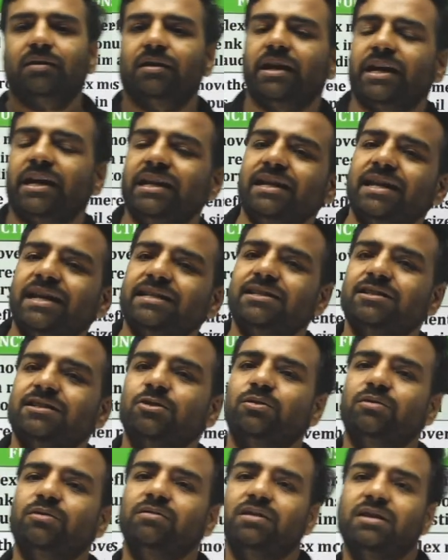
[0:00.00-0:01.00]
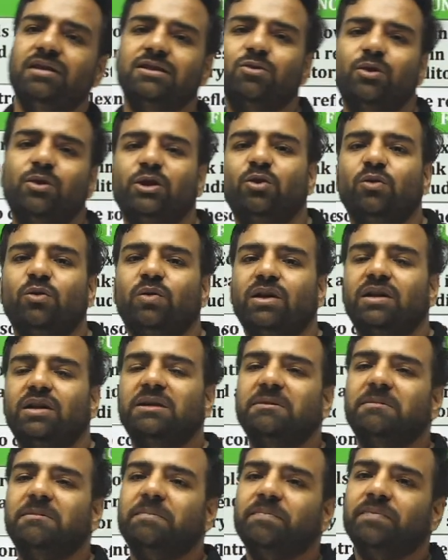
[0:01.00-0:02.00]
Any guesses is going to
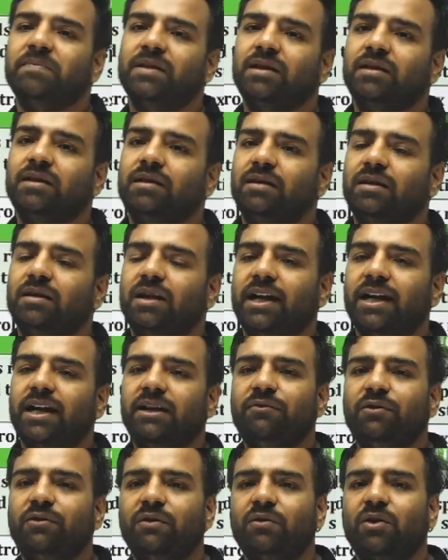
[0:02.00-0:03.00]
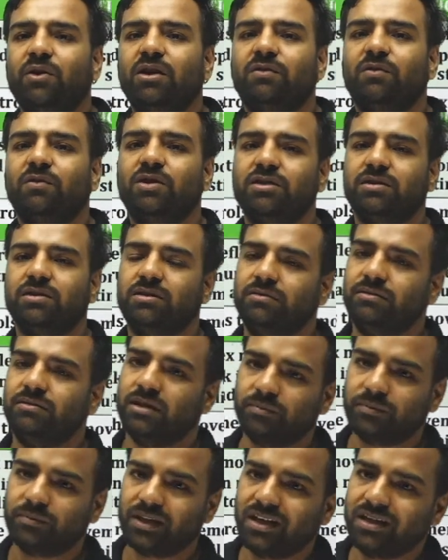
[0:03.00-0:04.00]
work. And if you have not watched
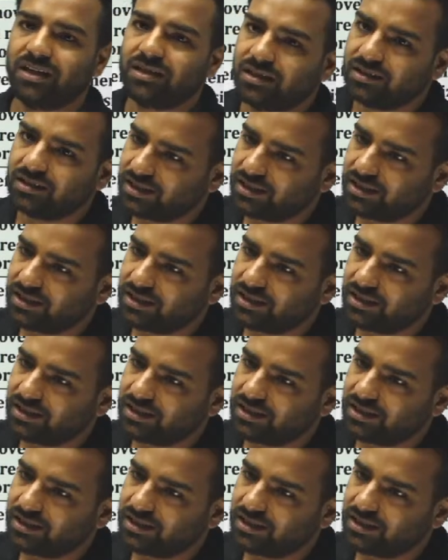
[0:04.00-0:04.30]
Jab Tak Hai Jaan,